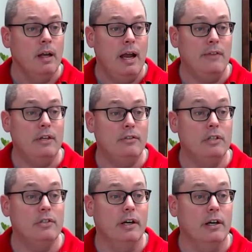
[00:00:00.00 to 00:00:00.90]
And this
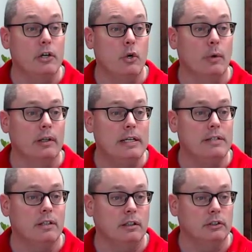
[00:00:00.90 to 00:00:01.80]
is their new release
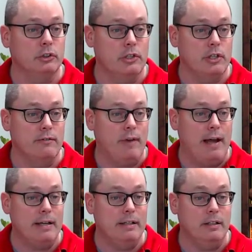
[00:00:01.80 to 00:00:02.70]
called Search and
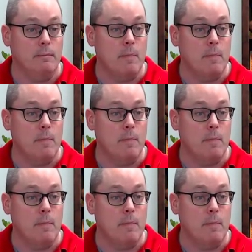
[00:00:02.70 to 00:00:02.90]
Find It.